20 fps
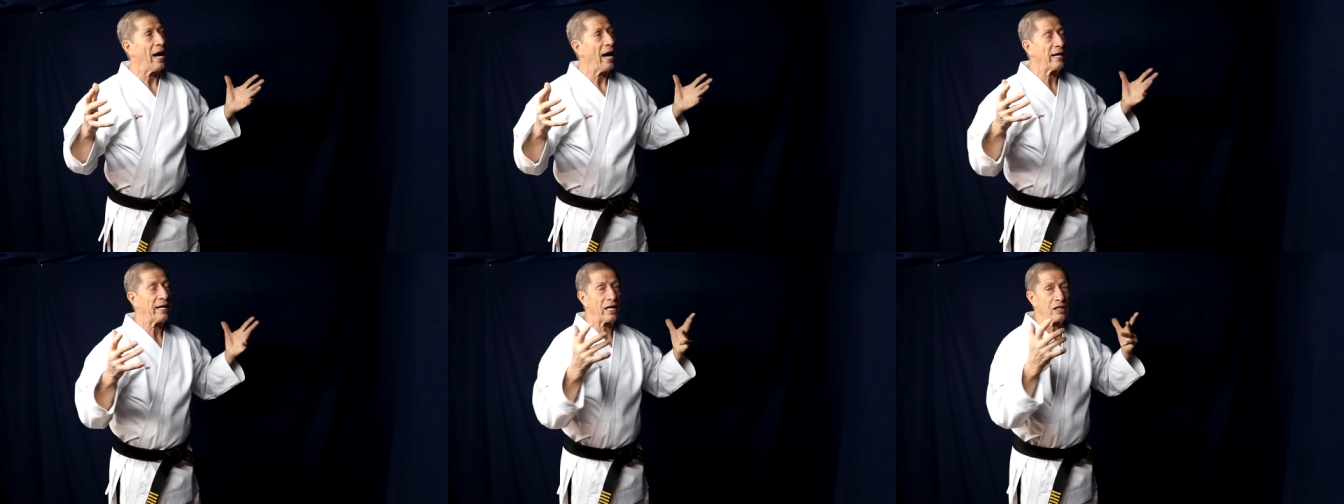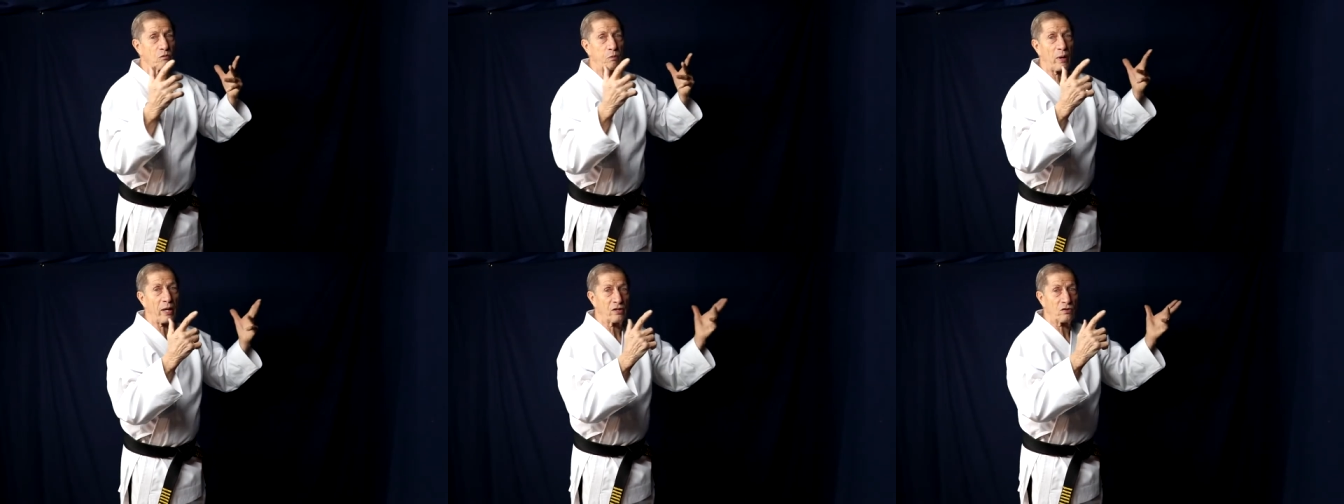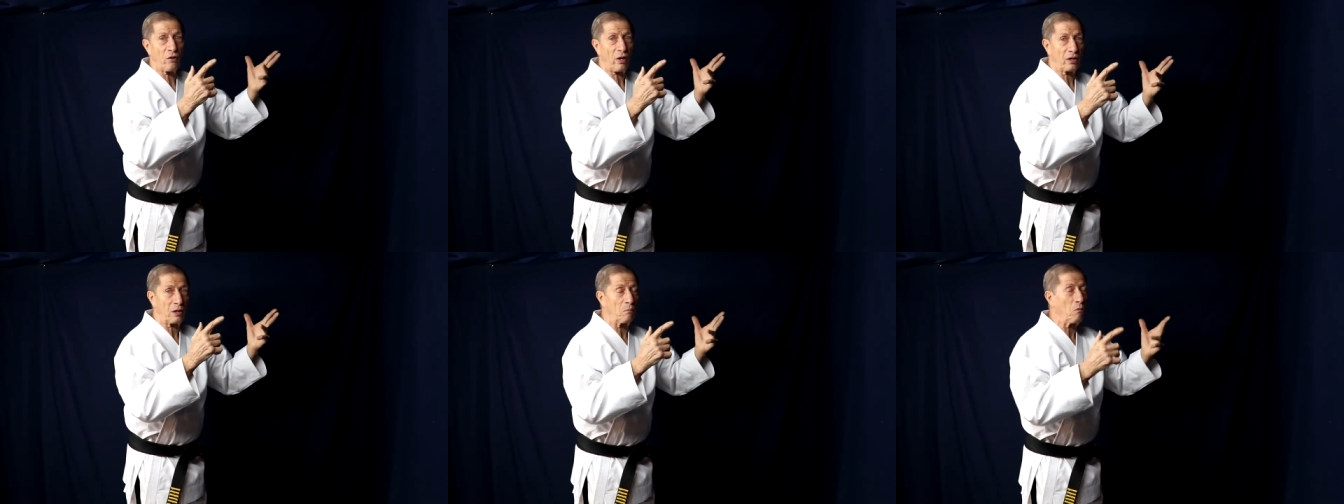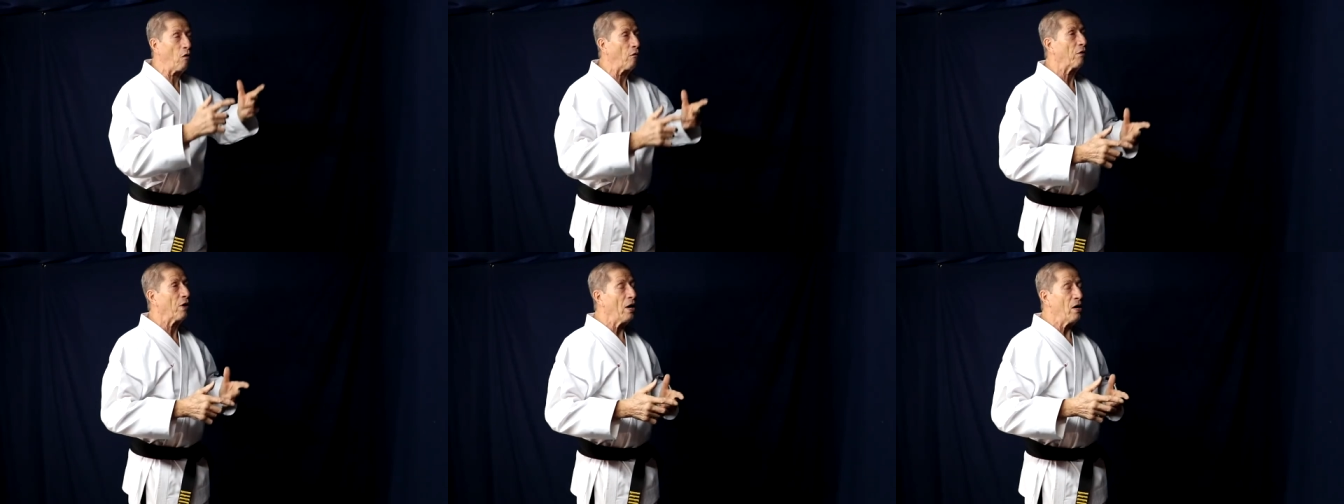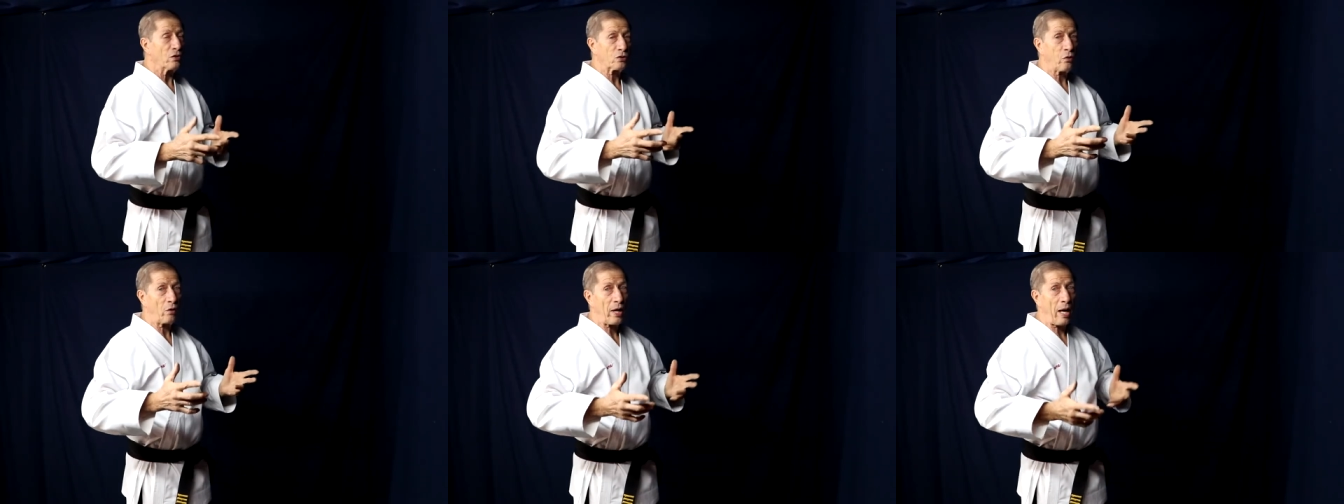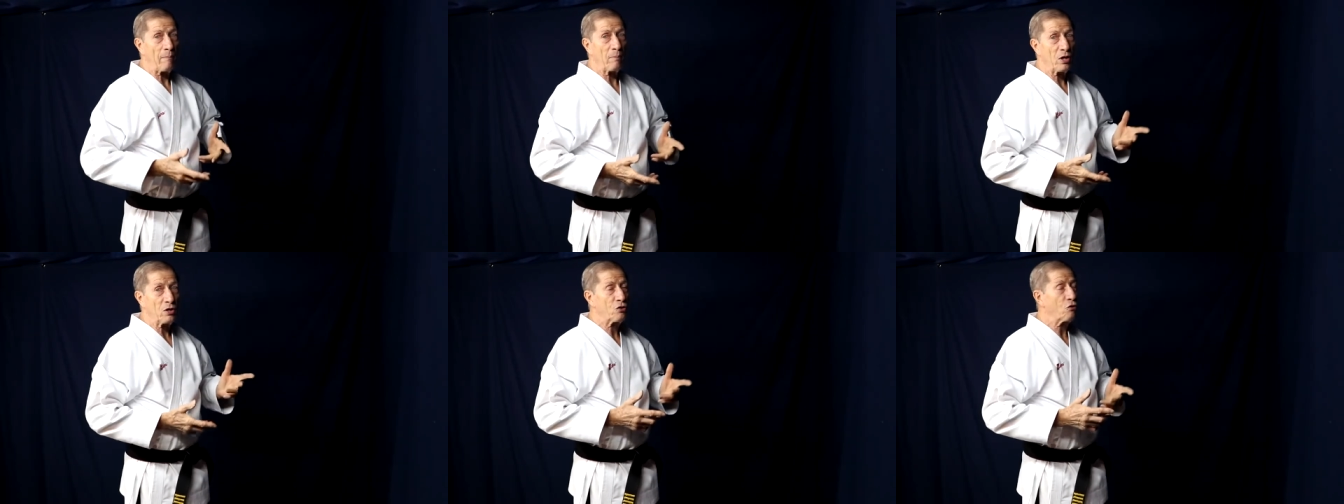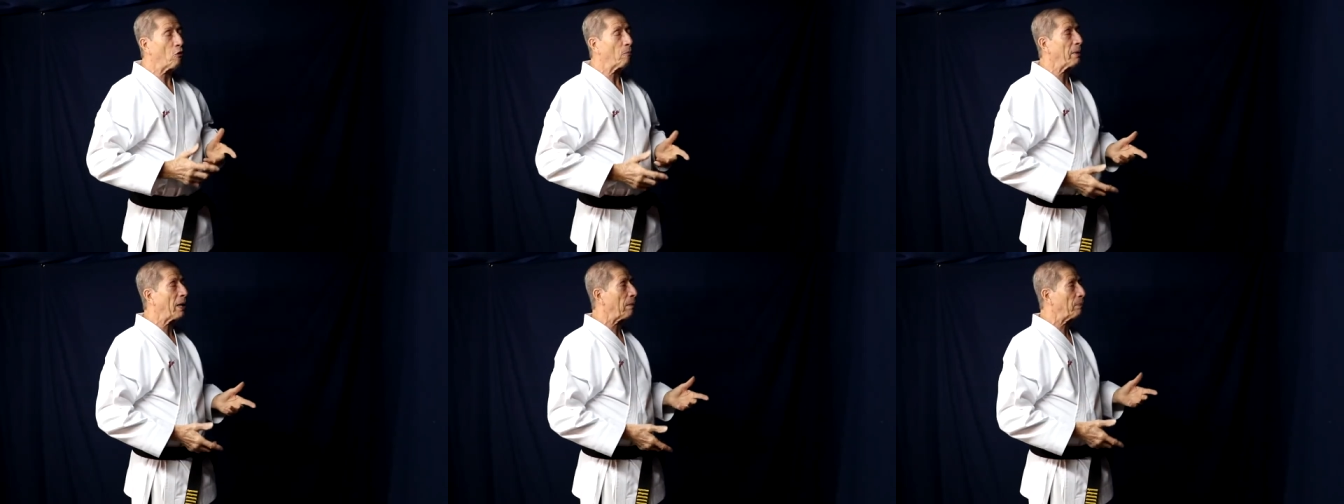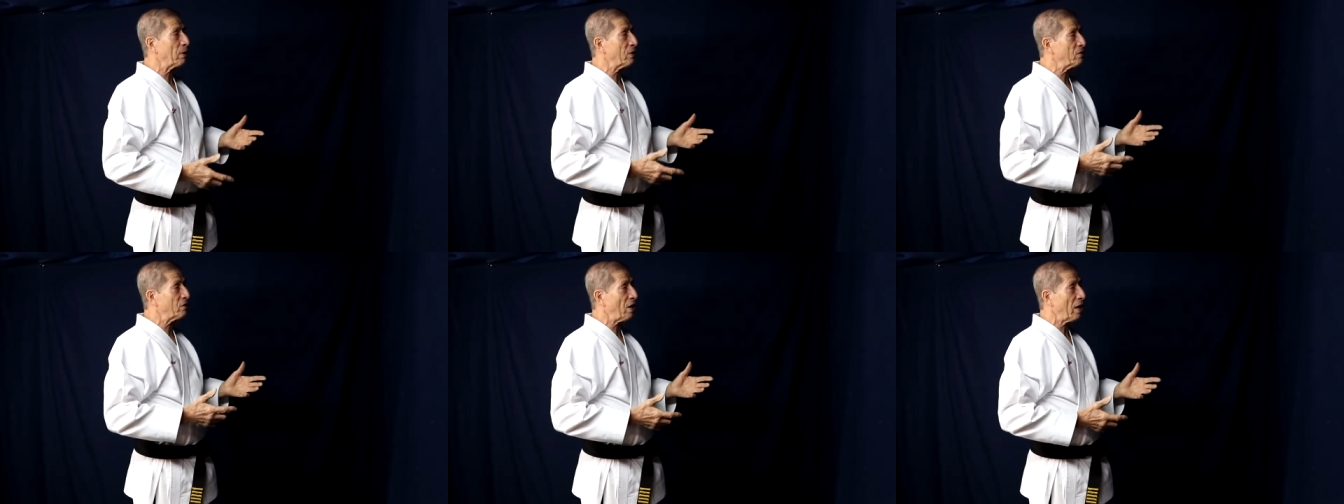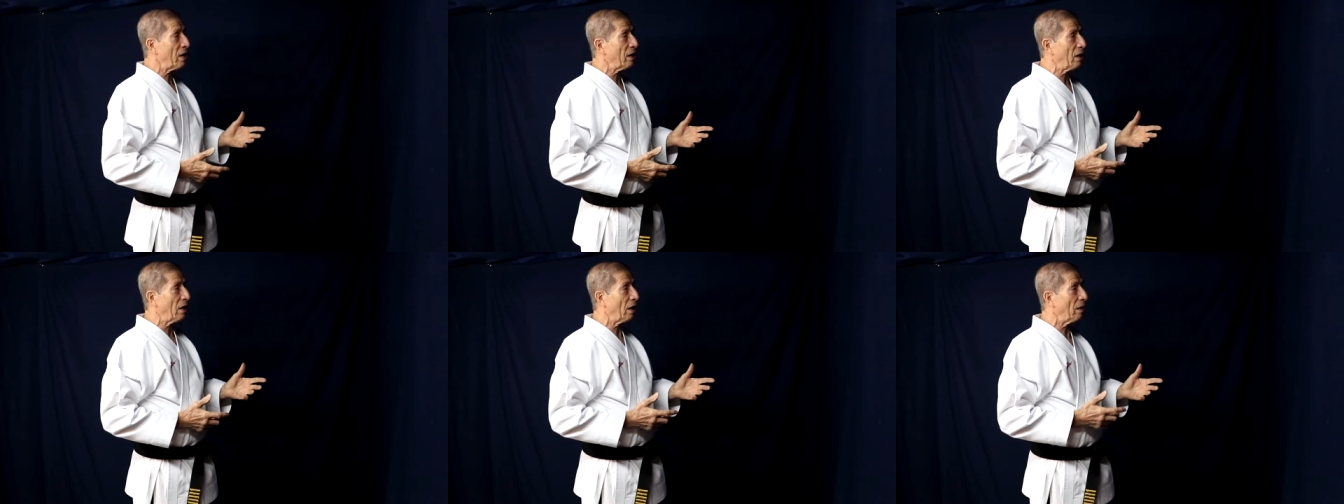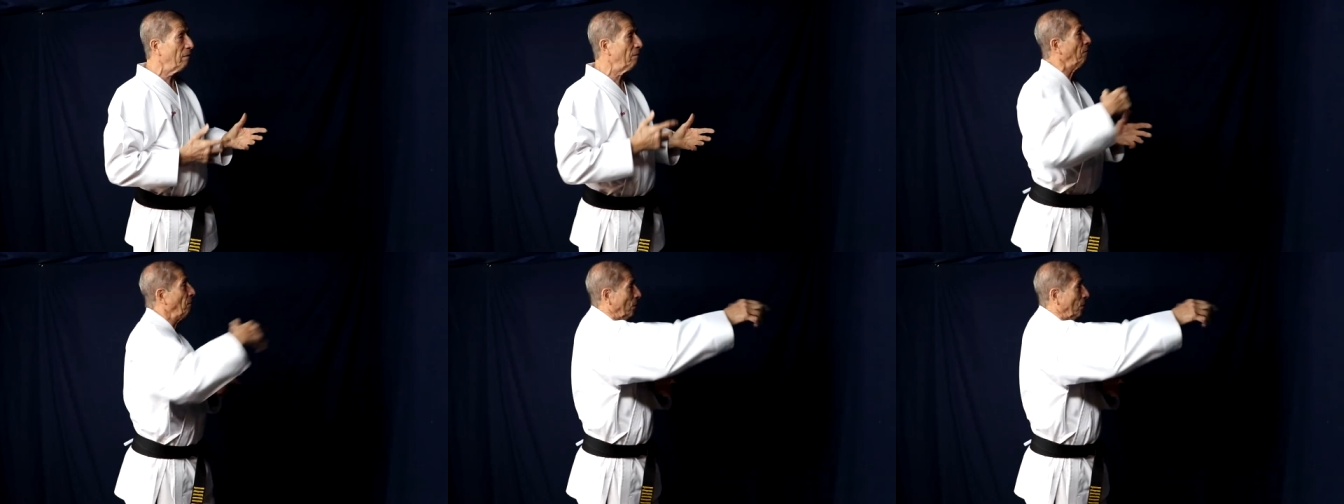And that's when they start to move. So that means you'd be able to stand here